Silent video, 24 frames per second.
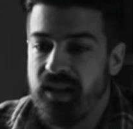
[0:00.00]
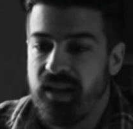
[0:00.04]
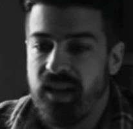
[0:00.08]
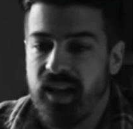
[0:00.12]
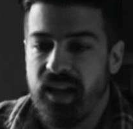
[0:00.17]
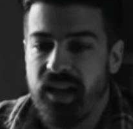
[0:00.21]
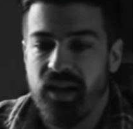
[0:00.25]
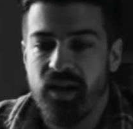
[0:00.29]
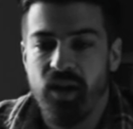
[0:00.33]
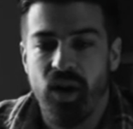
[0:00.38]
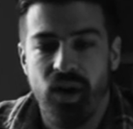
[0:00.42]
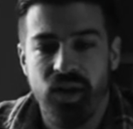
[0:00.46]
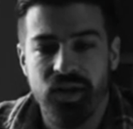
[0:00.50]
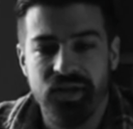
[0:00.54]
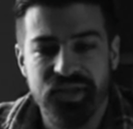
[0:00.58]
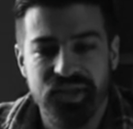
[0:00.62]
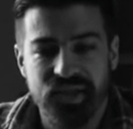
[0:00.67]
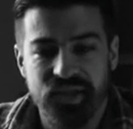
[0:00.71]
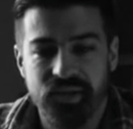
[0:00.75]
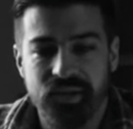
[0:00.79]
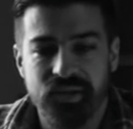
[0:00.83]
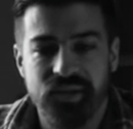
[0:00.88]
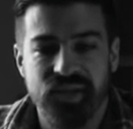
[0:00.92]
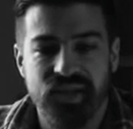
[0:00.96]
he
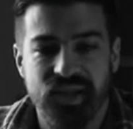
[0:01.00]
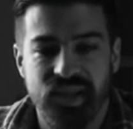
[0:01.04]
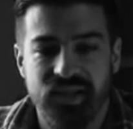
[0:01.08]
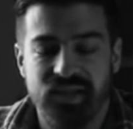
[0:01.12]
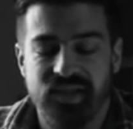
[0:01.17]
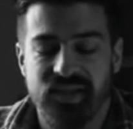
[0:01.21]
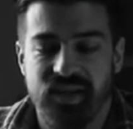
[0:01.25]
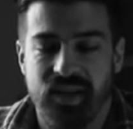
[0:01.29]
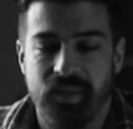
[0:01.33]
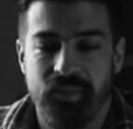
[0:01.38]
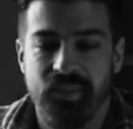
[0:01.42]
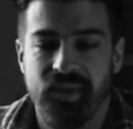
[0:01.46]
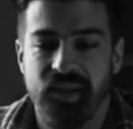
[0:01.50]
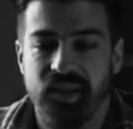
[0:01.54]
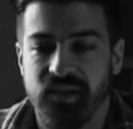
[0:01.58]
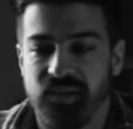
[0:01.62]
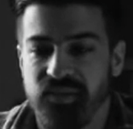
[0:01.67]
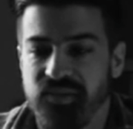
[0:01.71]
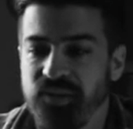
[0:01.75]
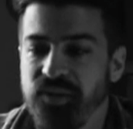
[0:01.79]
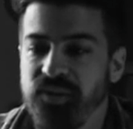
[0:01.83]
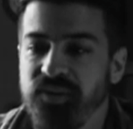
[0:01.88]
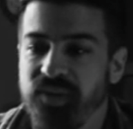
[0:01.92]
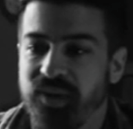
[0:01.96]
also said something
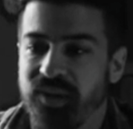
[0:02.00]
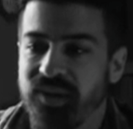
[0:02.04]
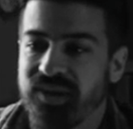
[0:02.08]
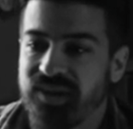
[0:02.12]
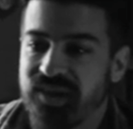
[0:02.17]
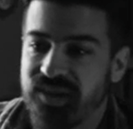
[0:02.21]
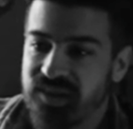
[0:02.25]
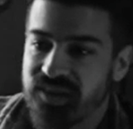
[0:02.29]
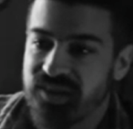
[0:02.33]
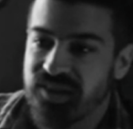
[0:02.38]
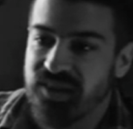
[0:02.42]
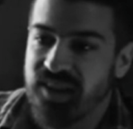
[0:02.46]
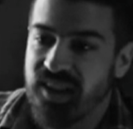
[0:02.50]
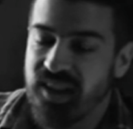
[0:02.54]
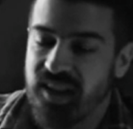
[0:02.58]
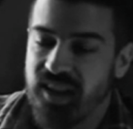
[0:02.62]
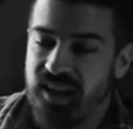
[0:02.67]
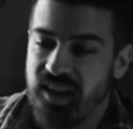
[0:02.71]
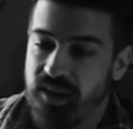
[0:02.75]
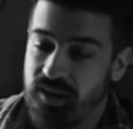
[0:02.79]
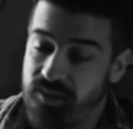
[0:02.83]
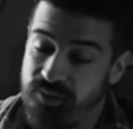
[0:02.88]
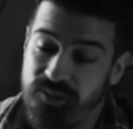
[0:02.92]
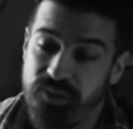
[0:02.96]
a few verses
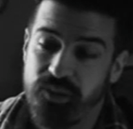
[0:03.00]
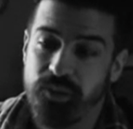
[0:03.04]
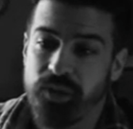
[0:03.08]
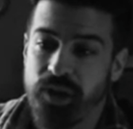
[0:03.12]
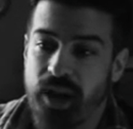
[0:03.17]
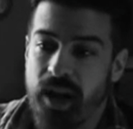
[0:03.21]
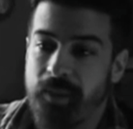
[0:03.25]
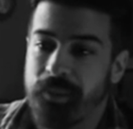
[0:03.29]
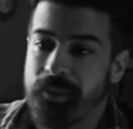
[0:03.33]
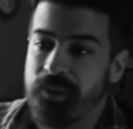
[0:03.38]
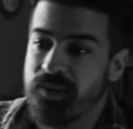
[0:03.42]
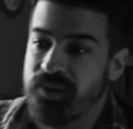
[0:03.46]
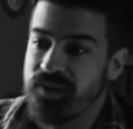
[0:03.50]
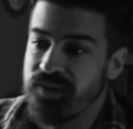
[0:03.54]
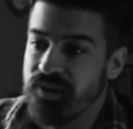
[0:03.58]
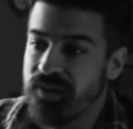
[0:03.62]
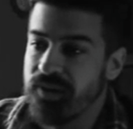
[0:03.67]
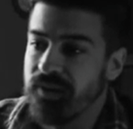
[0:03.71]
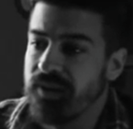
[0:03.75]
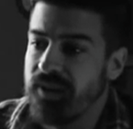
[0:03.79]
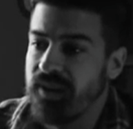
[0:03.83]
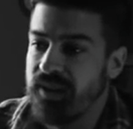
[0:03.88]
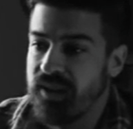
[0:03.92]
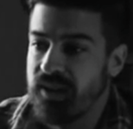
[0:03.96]
or a few chapters
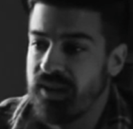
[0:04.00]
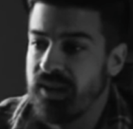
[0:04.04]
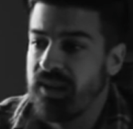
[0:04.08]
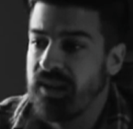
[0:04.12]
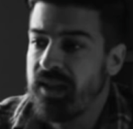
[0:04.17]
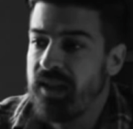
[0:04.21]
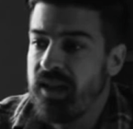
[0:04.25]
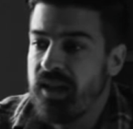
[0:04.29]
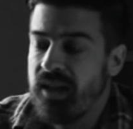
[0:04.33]
earlier